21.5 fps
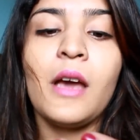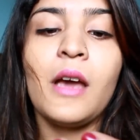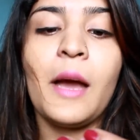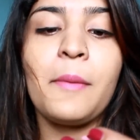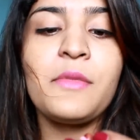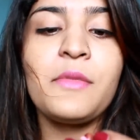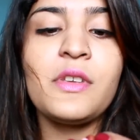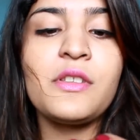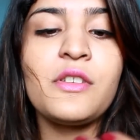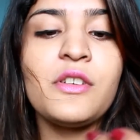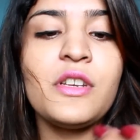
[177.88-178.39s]

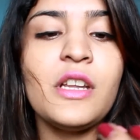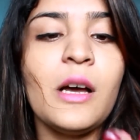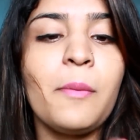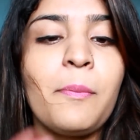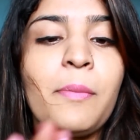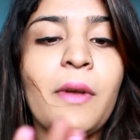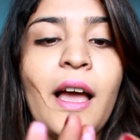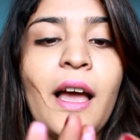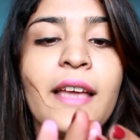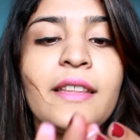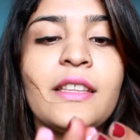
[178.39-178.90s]
I'm just gonna
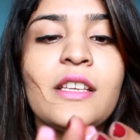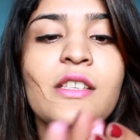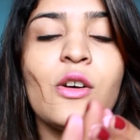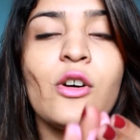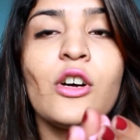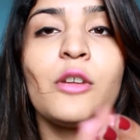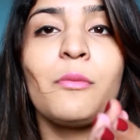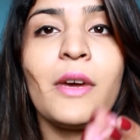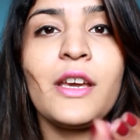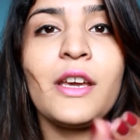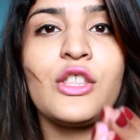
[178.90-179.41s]
apply this
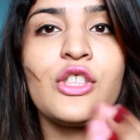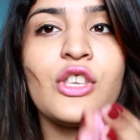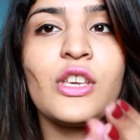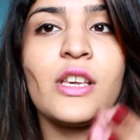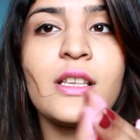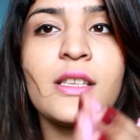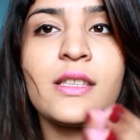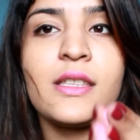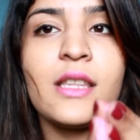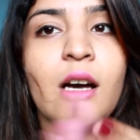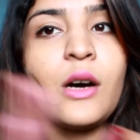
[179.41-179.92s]
on my
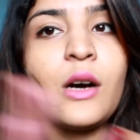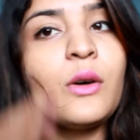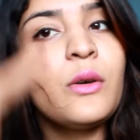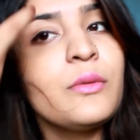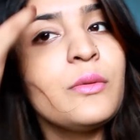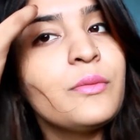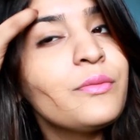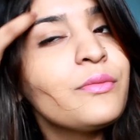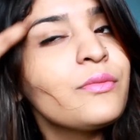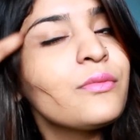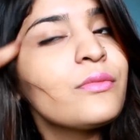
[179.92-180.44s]
cheeks now.